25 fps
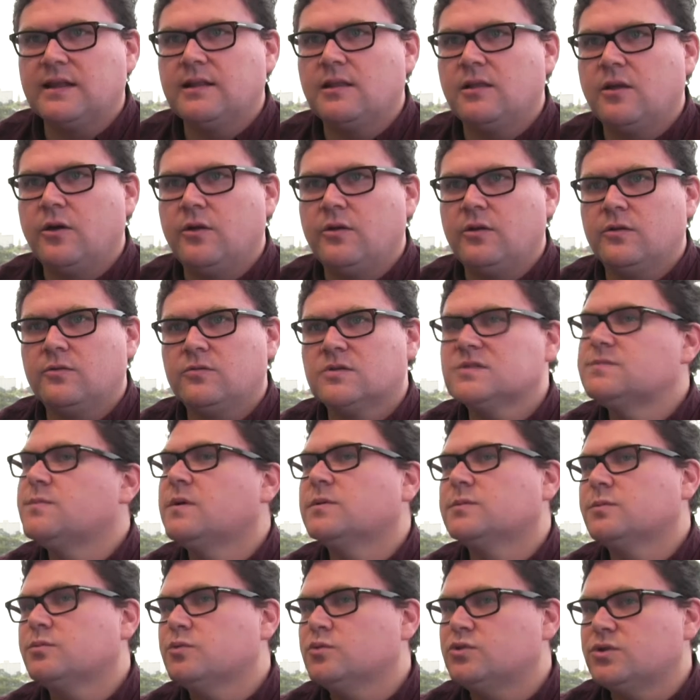let alone across
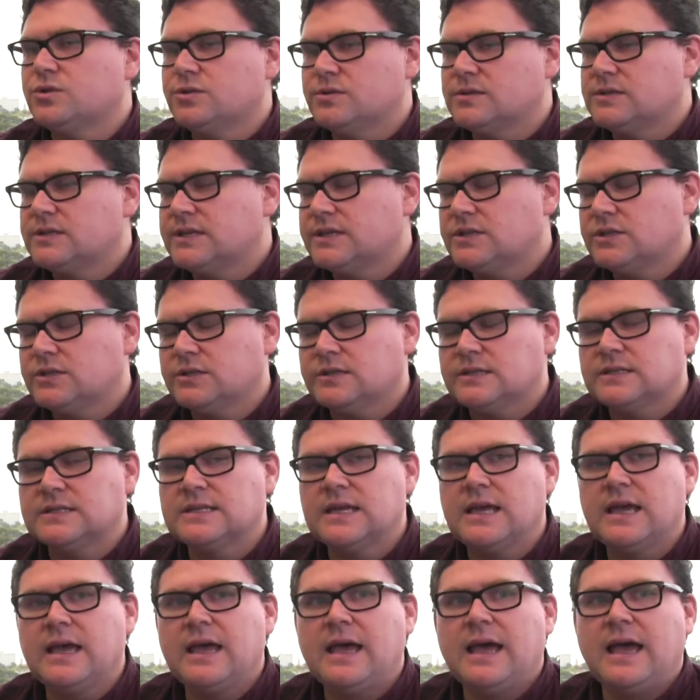multiple jurisdictions,
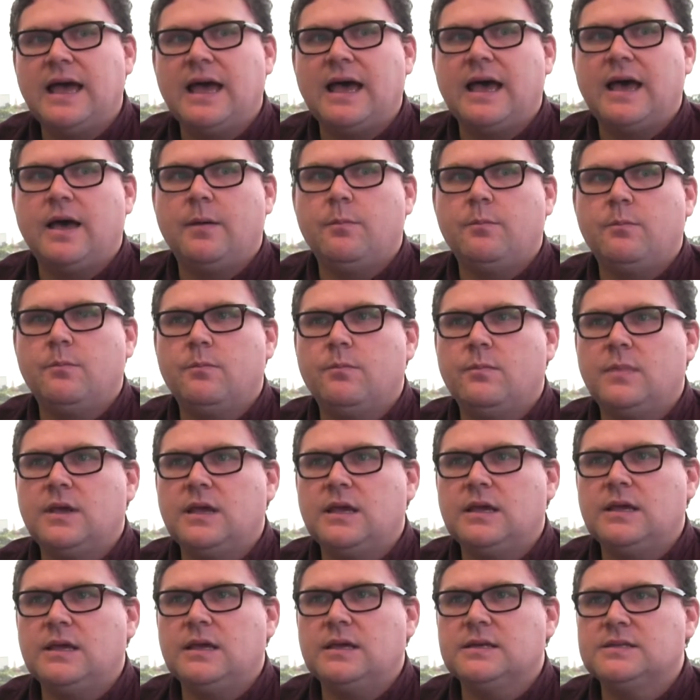
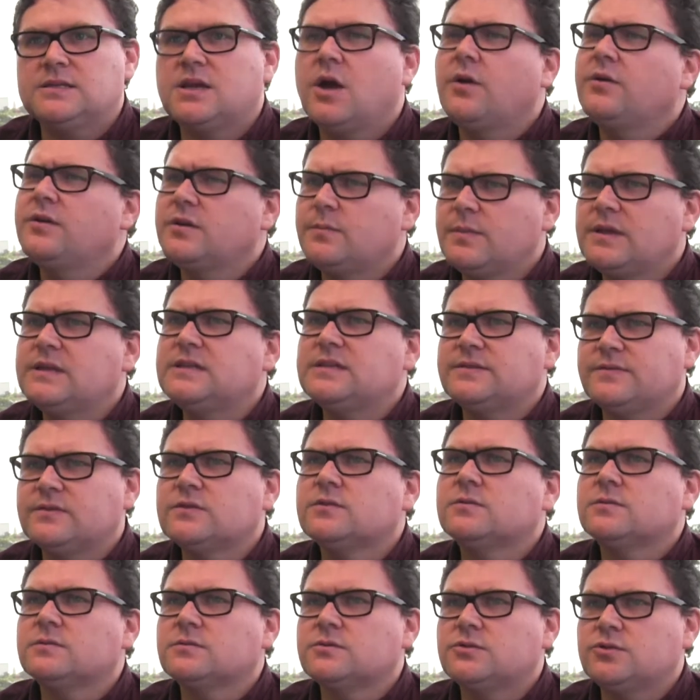is going to be
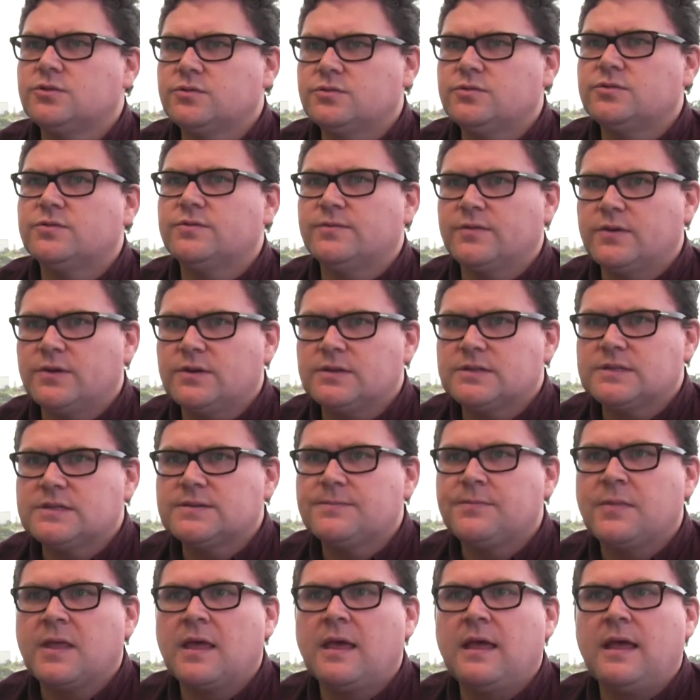difficult to traverse.
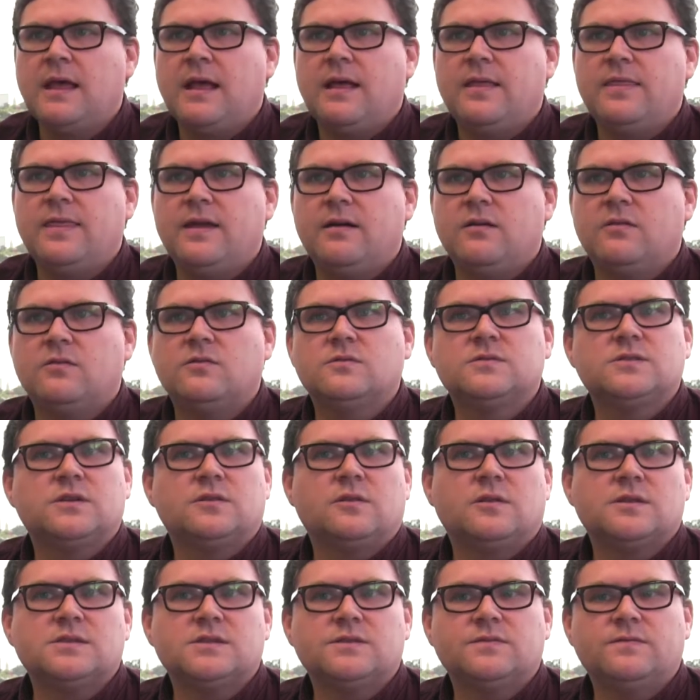There are also
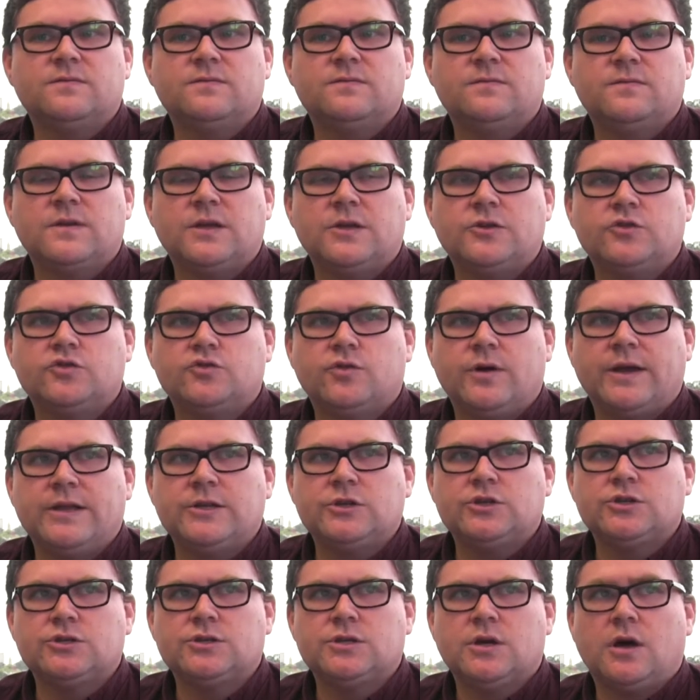lots of
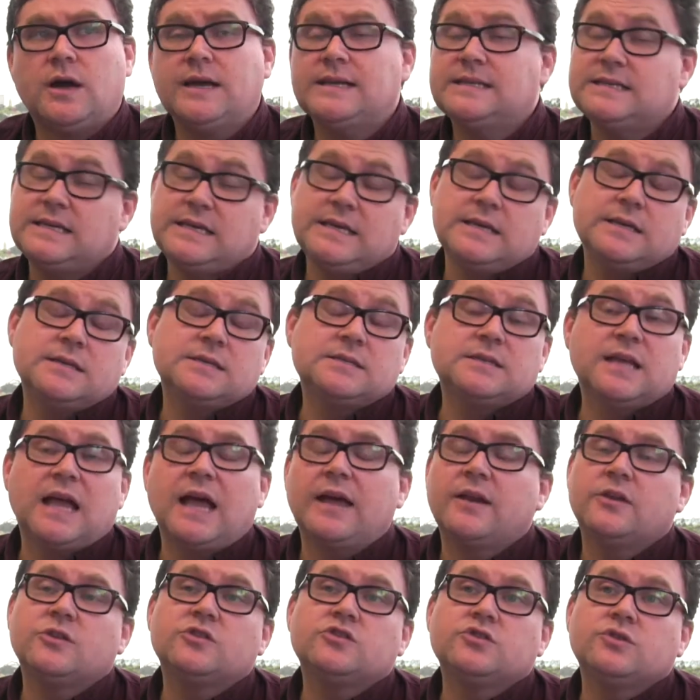entrenched ideas,
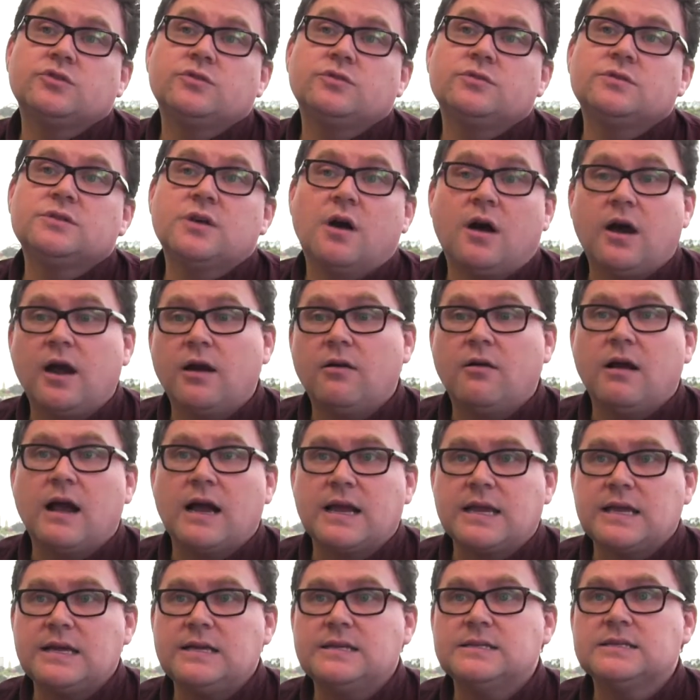attitudes,
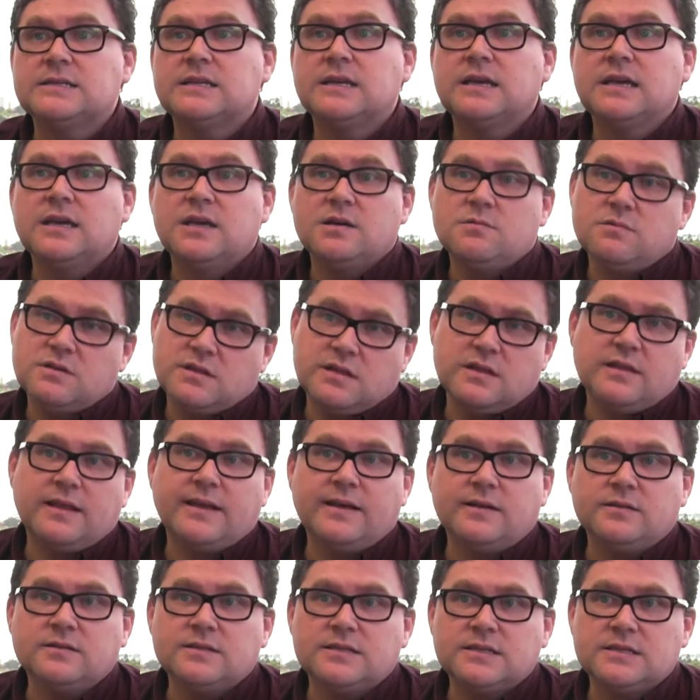hierarchies within the
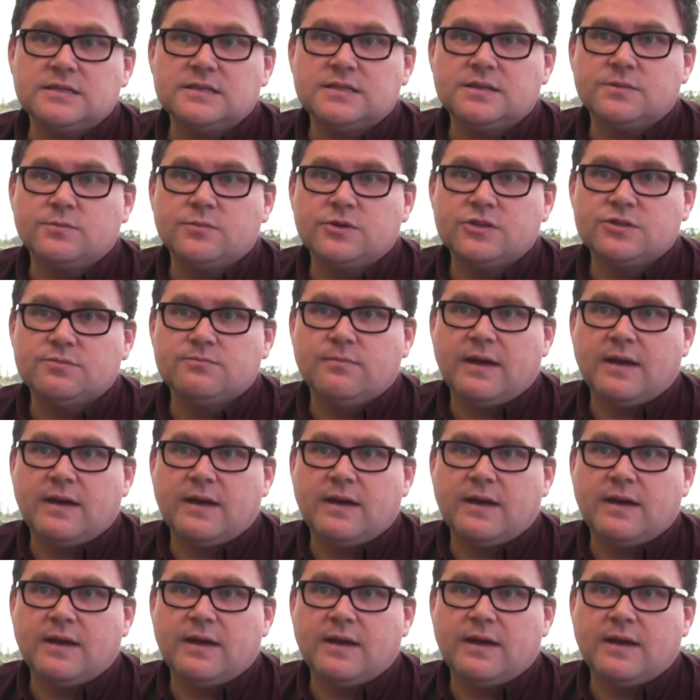health system which